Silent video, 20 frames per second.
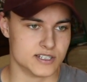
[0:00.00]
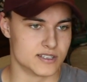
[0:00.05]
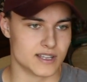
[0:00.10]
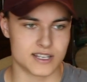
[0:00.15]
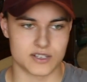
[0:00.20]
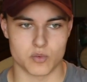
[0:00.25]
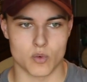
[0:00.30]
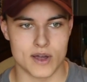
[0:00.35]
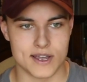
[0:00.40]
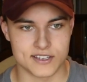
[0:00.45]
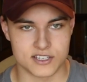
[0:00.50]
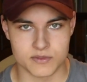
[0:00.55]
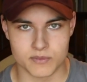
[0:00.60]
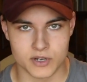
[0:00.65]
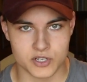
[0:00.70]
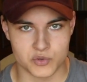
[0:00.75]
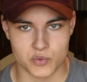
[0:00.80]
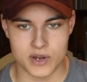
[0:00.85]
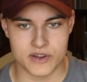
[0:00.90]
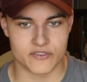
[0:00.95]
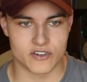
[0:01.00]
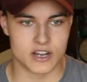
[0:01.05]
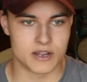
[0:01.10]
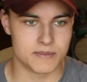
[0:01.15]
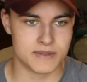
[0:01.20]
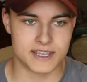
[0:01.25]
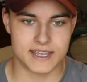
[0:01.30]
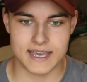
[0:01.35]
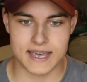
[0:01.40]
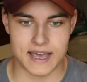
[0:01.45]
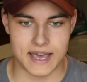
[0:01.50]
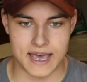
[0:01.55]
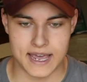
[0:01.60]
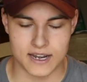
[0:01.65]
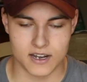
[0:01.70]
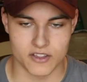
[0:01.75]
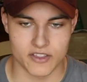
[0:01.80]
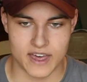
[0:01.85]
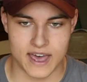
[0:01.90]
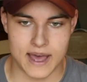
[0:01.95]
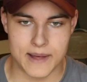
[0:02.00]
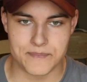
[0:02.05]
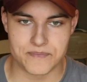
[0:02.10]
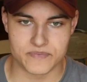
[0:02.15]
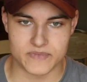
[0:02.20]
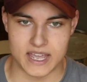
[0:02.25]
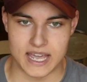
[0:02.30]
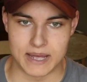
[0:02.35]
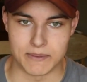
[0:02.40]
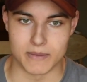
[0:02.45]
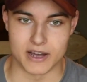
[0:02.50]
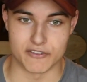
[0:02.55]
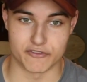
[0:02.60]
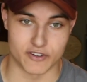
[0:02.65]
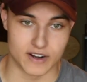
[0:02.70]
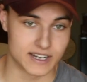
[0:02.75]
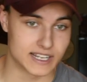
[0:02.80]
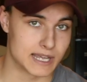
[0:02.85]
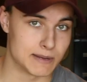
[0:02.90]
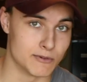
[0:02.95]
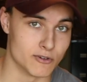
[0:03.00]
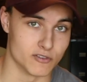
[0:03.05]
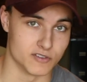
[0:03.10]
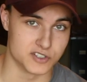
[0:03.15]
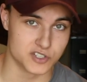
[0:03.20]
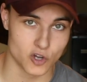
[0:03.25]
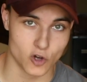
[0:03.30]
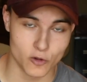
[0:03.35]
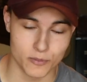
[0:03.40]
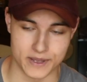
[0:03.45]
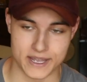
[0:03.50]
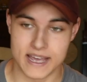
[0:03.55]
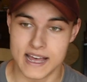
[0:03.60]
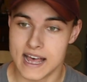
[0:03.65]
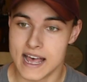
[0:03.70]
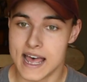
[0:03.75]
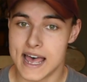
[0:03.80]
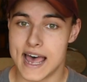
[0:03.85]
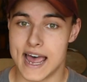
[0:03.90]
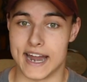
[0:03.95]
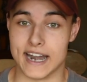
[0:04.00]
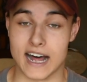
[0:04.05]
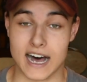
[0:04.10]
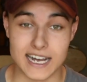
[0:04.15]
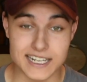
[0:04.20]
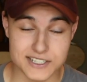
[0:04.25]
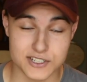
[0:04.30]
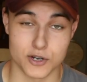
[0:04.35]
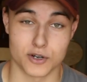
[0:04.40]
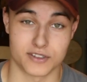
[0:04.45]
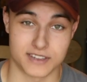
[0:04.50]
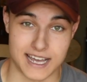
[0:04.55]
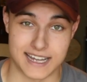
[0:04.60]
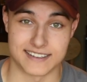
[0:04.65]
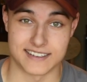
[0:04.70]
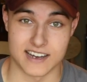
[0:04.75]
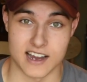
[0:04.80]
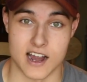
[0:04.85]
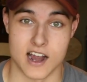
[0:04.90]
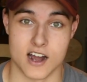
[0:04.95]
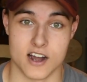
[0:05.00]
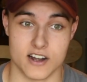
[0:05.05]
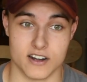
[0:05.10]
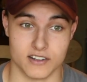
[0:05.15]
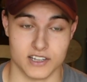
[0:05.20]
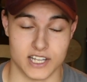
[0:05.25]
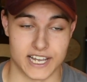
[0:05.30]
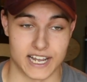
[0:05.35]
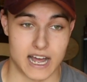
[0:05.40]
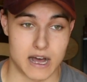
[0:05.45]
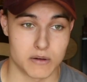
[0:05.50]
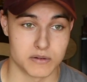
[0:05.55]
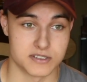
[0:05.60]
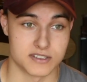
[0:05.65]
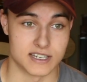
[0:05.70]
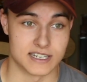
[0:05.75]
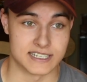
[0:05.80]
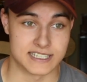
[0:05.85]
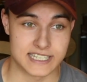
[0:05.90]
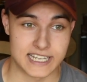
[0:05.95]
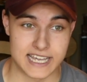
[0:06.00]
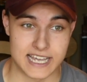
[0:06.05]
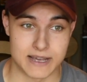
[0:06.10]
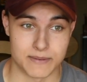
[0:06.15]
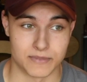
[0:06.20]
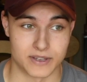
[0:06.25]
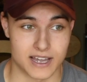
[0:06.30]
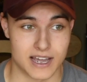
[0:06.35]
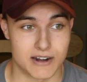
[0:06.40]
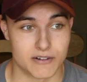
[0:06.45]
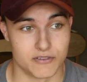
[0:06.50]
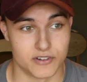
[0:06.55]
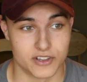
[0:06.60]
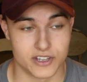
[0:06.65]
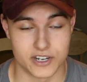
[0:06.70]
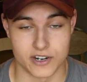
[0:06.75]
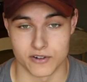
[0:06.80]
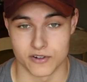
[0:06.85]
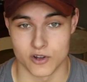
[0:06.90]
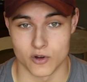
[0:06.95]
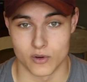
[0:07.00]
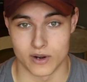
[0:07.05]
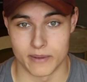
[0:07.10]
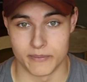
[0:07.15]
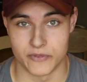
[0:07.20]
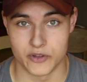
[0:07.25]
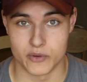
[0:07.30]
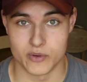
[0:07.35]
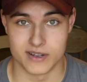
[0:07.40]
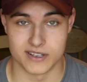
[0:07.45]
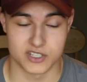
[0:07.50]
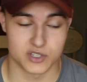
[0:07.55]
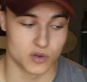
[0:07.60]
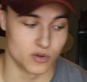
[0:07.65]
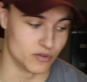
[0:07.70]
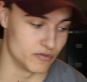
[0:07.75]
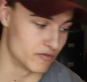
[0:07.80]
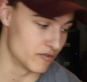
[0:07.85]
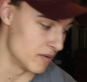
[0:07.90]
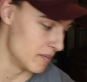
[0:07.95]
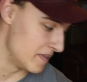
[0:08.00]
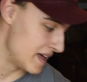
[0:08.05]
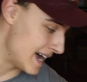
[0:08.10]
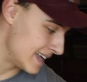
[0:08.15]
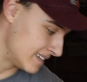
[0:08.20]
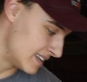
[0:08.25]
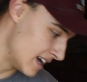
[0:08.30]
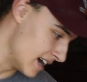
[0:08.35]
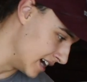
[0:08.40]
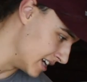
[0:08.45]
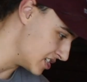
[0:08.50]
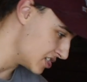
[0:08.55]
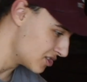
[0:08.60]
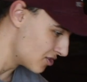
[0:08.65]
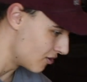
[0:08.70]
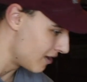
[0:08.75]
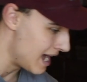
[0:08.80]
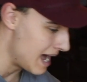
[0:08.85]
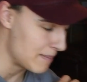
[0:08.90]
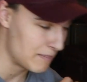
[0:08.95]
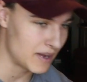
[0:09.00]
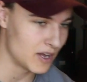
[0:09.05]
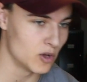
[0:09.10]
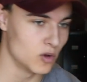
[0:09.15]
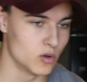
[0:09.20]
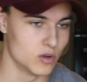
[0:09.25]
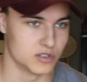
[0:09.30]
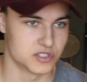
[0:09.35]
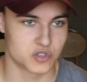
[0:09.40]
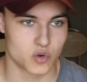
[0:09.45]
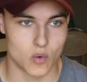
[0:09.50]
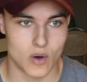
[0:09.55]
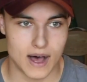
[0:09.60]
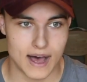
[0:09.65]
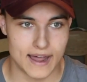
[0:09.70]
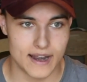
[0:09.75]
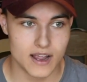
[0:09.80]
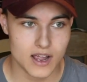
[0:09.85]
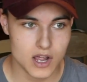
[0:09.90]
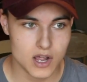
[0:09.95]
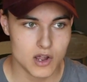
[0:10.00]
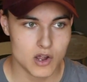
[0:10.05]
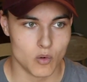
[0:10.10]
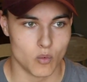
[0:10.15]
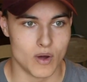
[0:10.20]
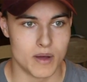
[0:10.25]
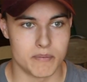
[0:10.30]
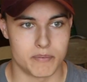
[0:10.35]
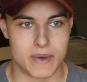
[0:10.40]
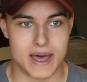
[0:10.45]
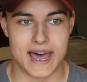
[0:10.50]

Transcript: that's way too much weight for him, he can't handle that. And my friend came over and told me, and I took that to heart. Like, I was like, damn, like, I really don't know what I'm doing. So from that day, I scrapped my whole squat, went